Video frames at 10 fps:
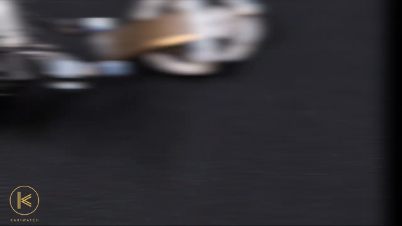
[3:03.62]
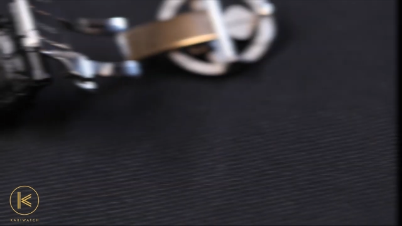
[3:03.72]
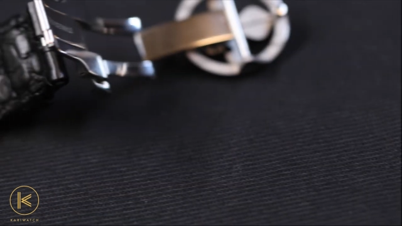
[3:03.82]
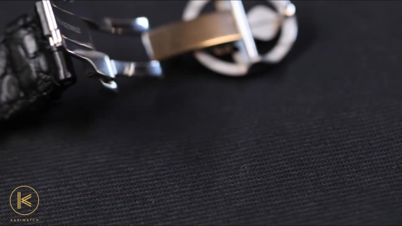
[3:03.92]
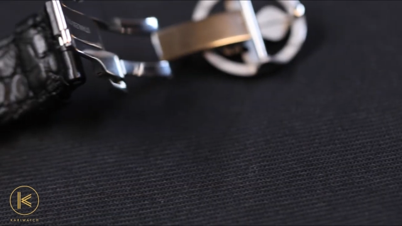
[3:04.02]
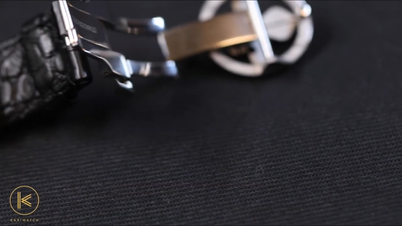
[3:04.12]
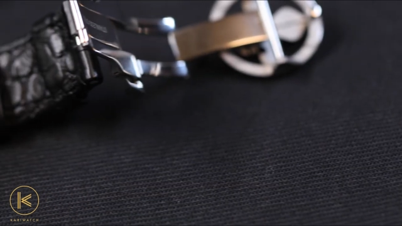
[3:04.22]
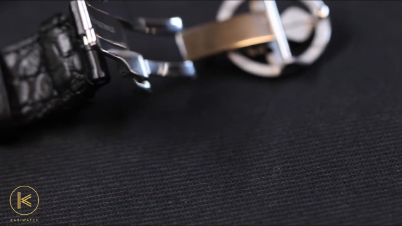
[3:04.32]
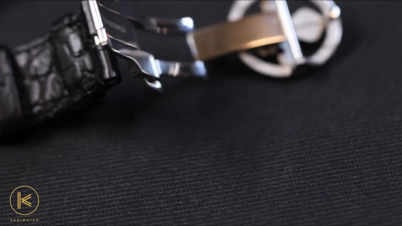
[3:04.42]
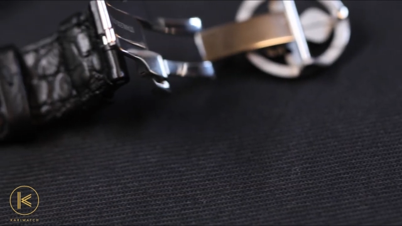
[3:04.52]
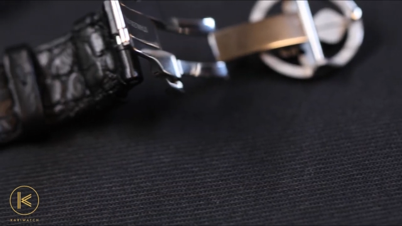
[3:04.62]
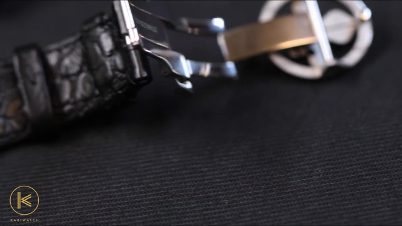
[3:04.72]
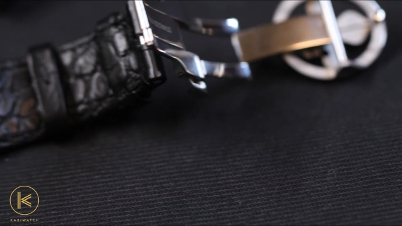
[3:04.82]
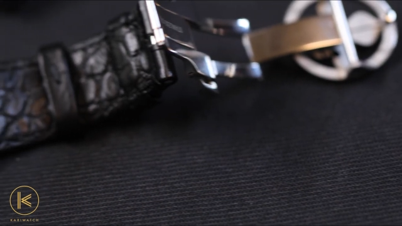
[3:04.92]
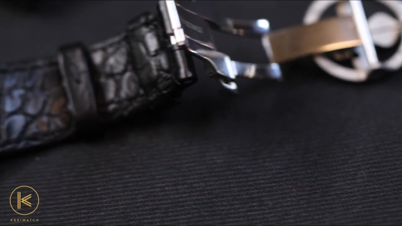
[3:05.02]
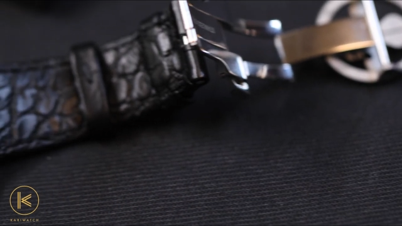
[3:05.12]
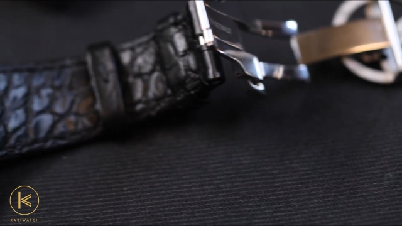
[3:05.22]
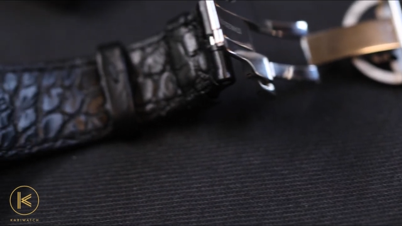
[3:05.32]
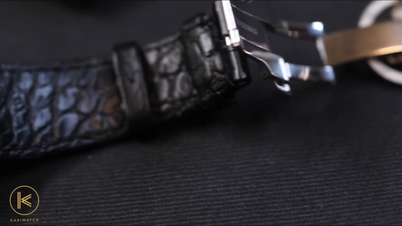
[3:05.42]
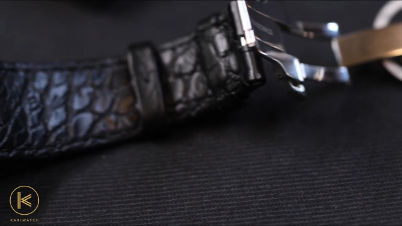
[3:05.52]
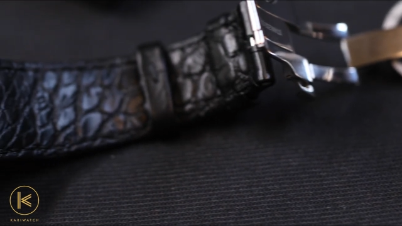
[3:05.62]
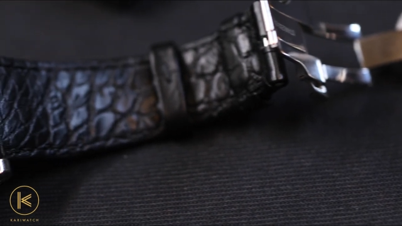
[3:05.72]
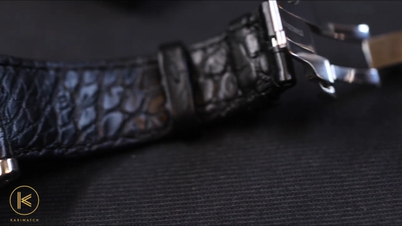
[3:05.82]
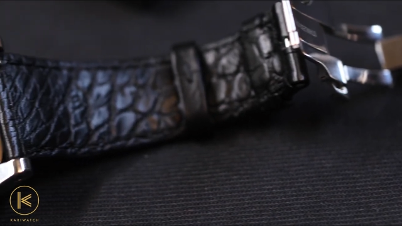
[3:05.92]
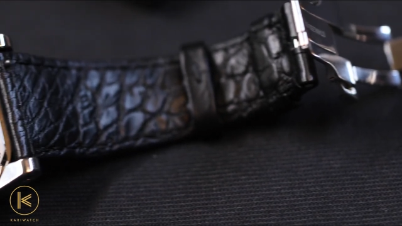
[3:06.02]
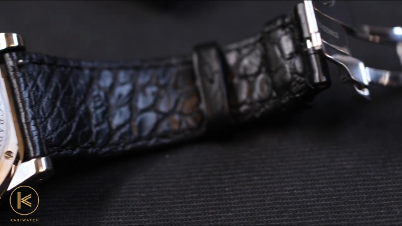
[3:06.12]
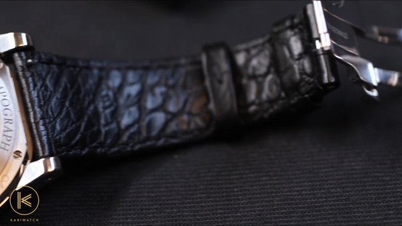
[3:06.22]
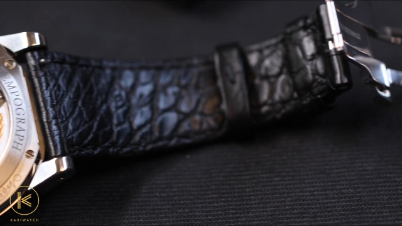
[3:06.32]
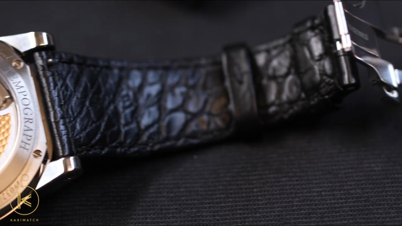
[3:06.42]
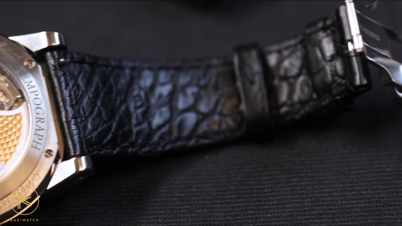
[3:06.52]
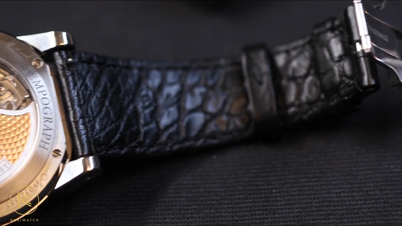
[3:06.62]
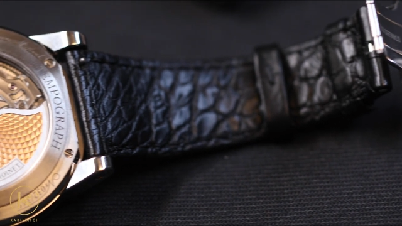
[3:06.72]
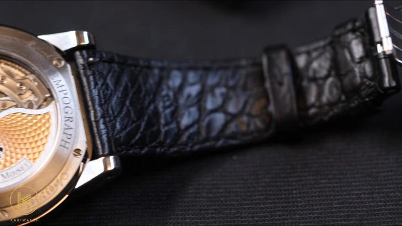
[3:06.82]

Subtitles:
(no speaker visible)